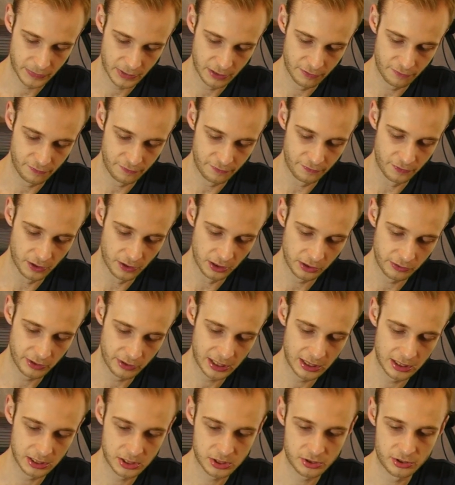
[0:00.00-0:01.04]

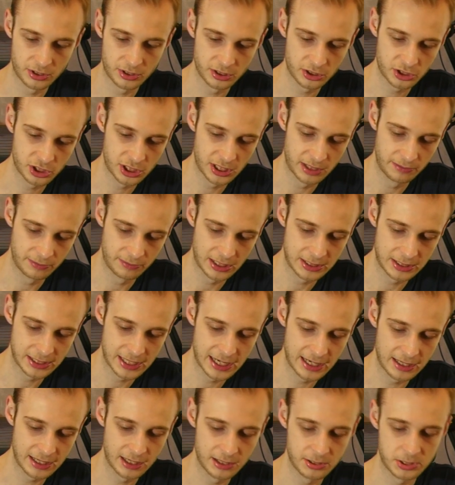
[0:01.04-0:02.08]
following the structure. I'm gonna
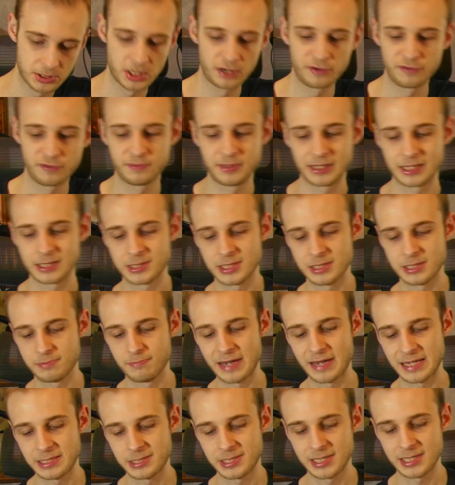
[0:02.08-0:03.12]
take those off because it's
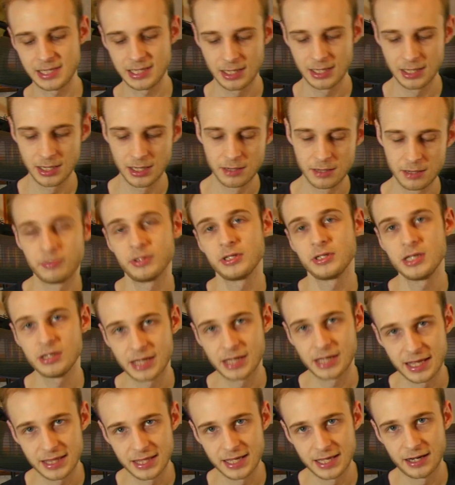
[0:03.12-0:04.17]
messy, but you
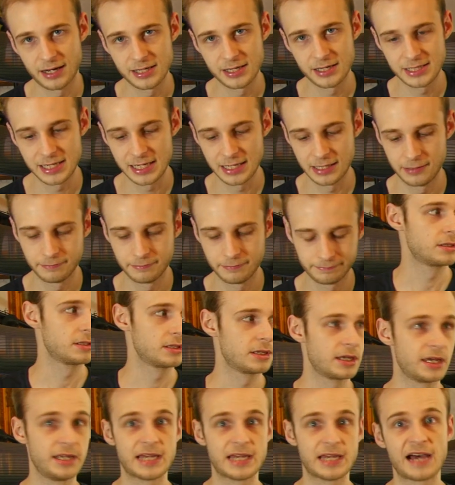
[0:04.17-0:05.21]
get the idea.
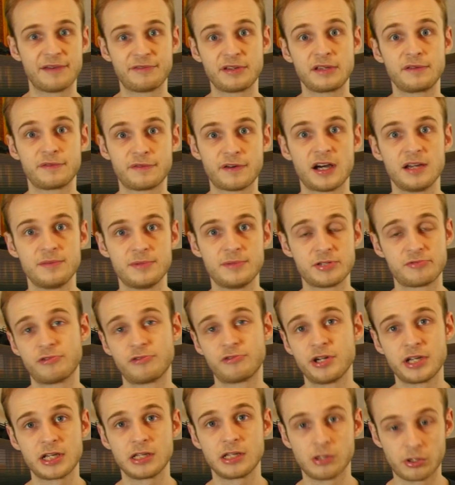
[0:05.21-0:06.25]
And having fibers
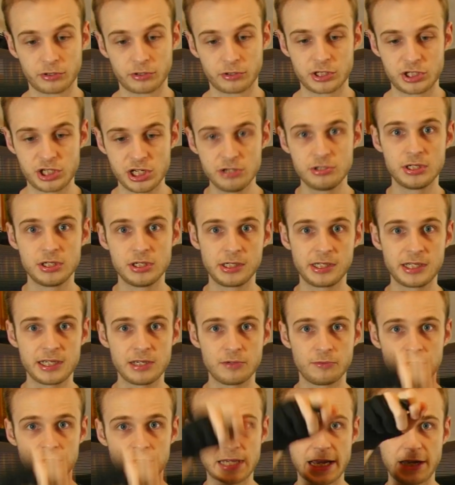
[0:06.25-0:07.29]
running
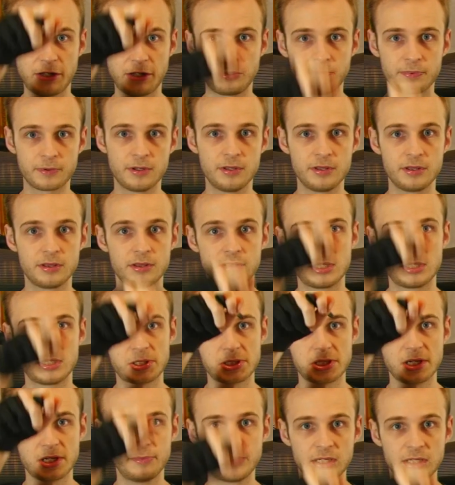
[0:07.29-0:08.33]
longitudinally would help the
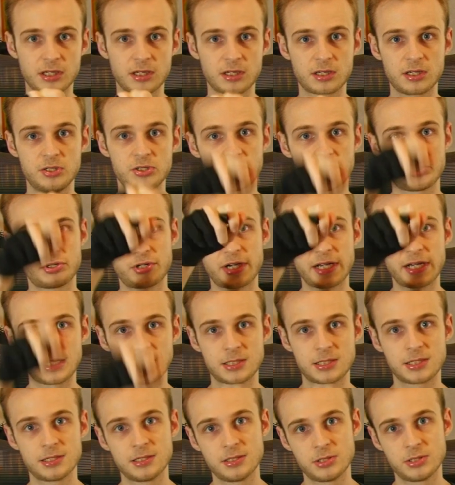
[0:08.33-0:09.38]
stomach
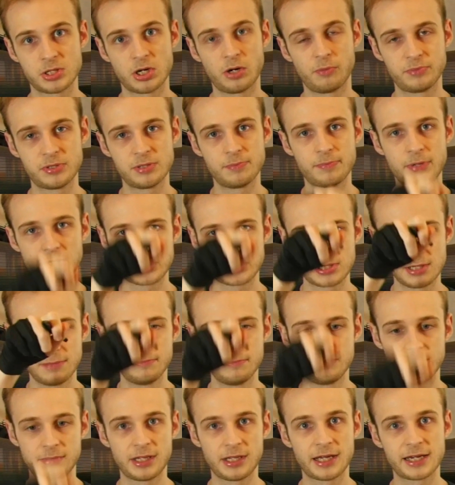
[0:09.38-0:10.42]
constrict top to
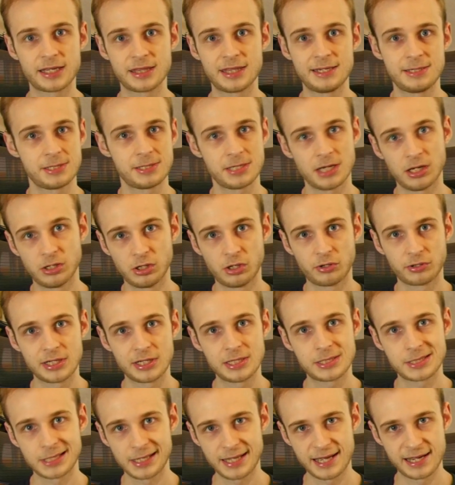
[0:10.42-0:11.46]
bottom like this along
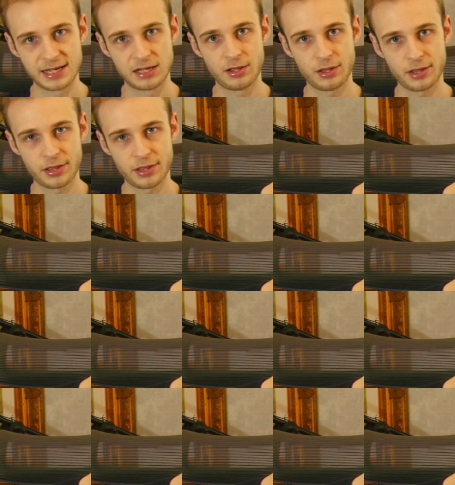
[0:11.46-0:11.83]
its length.